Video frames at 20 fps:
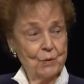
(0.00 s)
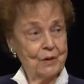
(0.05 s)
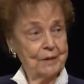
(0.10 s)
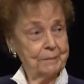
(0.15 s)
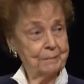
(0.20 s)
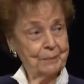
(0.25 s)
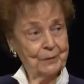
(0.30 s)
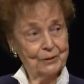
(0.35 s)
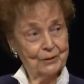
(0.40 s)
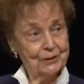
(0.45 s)

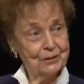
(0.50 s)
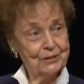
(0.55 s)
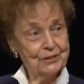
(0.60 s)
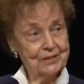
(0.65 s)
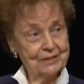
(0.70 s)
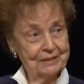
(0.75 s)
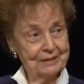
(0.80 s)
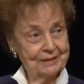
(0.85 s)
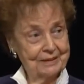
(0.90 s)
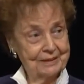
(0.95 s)
one
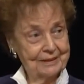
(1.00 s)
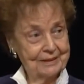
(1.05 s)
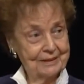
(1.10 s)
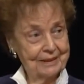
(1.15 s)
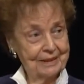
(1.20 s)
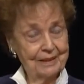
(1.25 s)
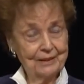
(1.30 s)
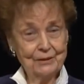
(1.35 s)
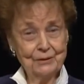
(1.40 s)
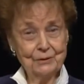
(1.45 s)
person,
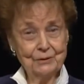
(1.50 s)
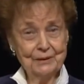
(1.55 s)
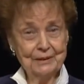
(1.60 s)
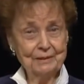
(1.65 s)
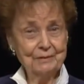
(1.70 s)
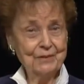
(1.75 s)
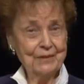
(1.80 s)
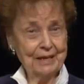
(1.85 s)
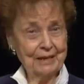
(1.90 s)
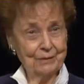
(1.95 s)
and you
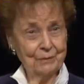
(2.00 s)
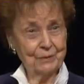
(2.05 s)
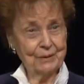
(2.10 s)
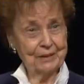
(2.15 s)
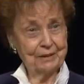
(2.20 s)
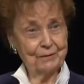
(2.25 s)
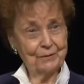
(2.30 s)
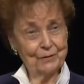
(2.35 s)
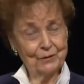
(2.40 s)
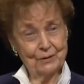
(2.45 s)
live that
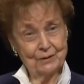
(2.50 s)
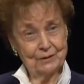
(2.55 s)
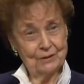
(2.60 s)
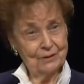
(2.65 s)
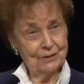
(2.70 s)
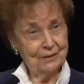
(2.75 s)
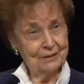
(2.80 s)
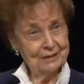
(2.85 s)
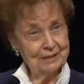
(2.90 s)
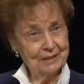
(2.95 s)
way for a
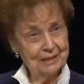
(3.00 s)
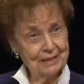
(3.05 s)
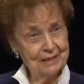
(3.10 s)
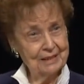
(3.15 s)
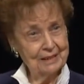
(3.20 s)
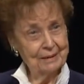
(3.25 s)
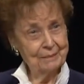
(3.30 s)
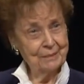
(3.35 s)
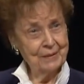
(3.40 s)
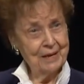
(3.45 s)
long
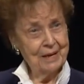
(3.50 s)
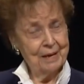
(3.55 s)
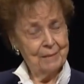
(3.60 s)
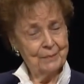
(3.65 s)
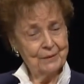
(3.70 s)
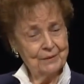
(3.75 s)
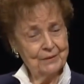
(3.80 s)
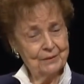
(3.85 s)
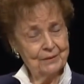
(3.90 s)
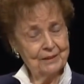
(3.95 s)
time,
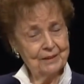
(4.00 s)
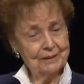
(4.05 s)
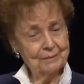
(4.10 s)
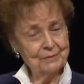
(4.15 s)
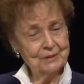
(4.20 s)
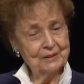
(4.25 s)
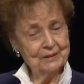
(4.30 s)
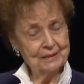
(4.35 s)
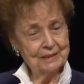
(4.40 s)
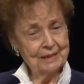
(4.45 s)
but there
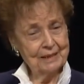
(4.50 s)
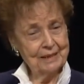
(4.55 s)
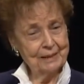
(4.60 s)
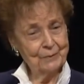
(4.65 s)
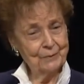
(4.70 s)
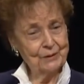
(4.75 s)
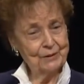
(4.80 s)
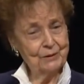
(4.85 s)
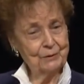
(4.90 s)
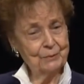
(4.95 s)
comes a
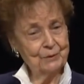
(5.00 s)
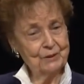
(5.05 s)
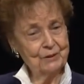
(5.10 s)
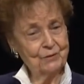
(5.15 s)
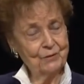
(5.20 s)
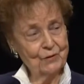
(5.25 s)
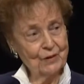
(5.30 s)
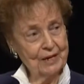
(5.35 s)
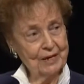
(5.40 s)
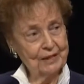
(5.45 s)
time when you
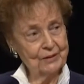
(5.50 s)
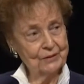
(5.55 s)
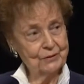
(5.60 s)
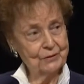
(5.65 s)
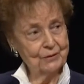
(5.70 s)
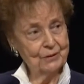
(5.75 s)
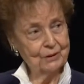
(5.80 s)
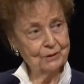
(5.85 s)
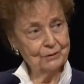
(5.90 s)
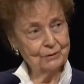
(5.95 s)
must find
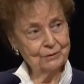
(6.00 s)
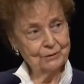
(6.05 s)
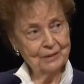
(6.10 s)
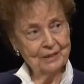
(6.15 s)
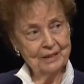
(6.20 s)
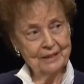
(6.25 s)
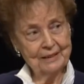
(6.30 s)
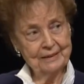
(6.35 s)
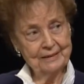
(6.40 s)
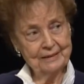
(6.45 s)
your own
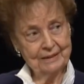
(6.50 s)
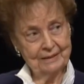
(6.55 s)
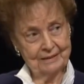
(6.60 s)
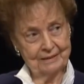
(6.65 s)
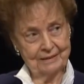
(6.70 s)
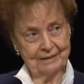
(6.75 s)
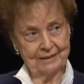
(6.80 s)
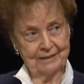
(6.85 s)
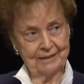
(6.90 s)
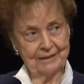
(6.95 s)

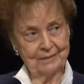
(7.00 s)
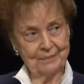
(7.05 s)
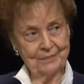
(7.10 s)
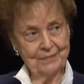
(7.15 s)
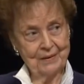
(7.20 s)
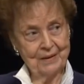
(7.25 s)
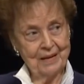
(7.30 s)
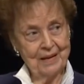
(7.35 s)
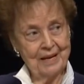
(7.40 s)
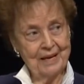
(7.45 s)
identity.
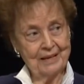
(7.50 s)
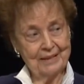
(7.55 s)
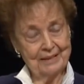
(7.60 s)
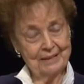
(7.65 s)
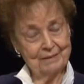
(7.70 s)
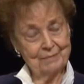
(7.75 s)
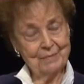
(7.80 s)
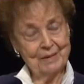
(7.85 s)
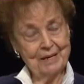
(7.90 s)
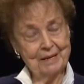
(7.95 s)
And
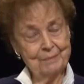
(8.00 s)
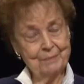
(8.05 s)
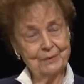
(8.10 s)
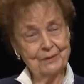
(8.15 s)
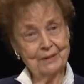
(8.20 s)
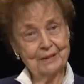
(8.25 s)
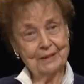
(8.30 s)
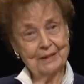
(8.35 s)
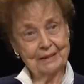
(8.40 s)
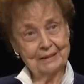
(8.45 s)
in my
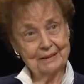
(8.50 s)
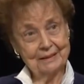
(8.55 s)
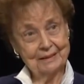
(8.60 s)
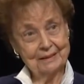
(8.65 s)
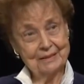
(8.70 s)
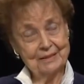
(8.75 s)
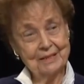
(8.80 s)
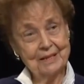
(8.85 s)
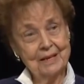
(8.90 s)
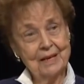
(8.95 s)
book, I
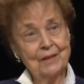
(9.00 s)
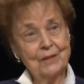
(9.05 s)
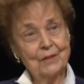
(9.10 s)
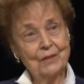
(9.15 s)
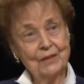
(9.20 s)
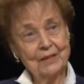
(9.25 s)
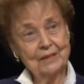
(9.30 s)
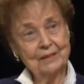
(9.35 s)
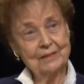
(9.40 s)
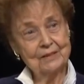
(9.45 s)
list
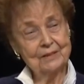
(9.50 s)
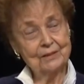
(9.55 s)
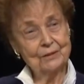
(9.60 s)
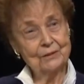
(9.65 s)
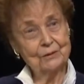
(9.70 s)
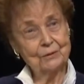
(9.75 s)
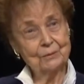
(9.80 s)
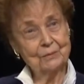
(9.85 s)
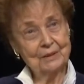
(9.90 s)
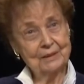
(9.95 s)
things that
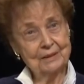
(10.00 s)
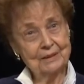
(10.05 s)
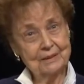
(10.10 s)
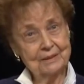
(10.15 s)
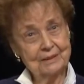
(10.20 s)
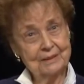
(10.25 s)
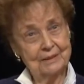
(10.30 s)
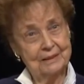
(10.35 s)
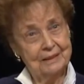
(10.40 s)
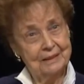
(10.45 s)
you
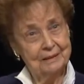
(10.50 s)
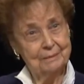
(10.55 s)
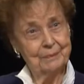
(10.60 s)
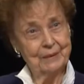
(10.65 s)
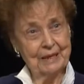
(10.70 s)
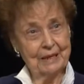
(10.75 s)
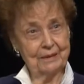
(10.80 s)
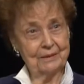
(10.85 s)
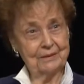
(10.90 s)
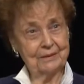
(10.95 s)
must think
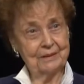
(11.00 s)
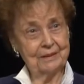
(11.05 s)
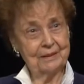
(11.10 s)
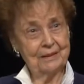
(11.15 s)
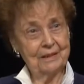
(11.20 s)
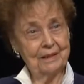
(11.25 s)
about,